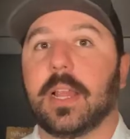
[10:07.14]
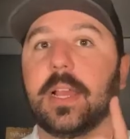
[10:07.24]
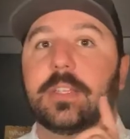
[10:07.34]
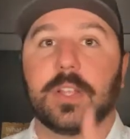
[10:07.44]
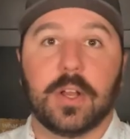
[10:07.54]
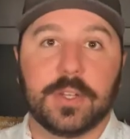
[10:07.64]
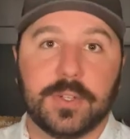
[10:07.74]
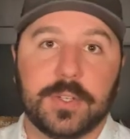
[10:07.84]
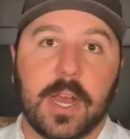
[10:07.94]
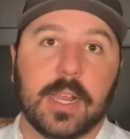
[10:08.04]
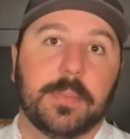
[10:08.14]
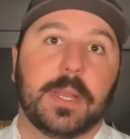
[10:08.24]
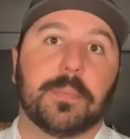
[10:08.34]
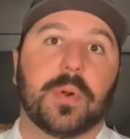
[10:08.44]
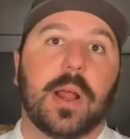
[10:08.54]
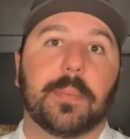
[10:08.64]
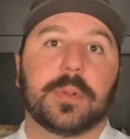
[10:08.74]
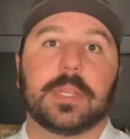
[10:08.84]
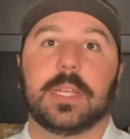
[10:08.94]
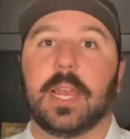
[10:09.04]
as long as you document it
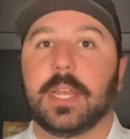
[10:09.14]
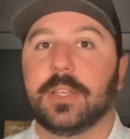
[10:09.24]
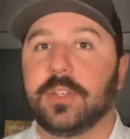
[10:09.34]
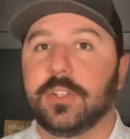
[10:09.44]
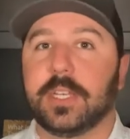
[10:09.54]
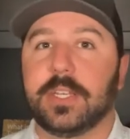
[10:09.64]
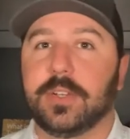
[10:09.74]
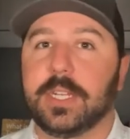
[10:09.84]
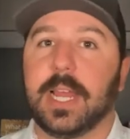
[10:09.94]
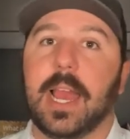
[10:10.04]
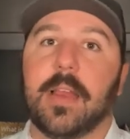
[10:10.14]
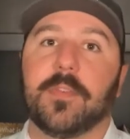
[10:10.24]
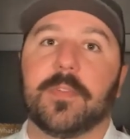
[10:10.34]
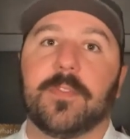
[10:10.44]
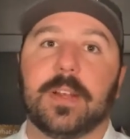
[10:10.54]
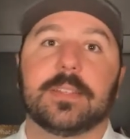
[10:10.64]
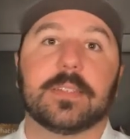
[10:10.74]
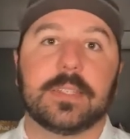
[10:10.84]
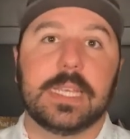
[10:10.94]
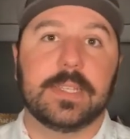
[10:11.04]
properly. And usually you need to have your
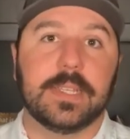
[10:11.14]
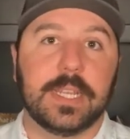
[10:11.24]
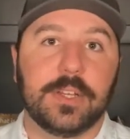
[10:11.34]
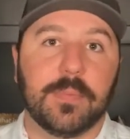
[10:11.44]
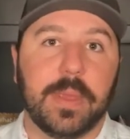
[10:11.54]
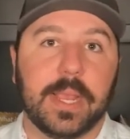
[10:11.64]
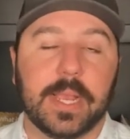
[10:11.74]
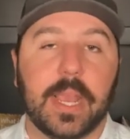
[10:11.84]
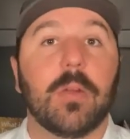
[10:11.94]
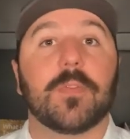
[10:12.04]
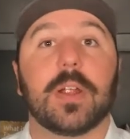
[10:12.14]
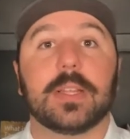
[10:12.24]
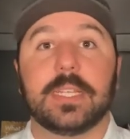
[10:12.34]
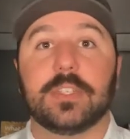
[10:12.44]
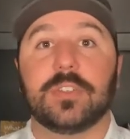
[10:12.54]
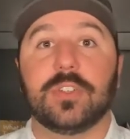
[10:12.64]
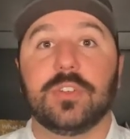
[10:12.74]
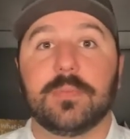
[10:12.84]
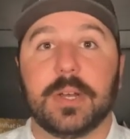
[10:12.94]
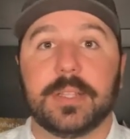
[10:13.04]
funds seasoned in your bank account for at least
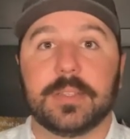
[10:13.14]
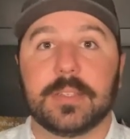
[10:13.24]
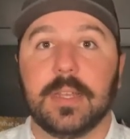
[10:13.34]
2 months,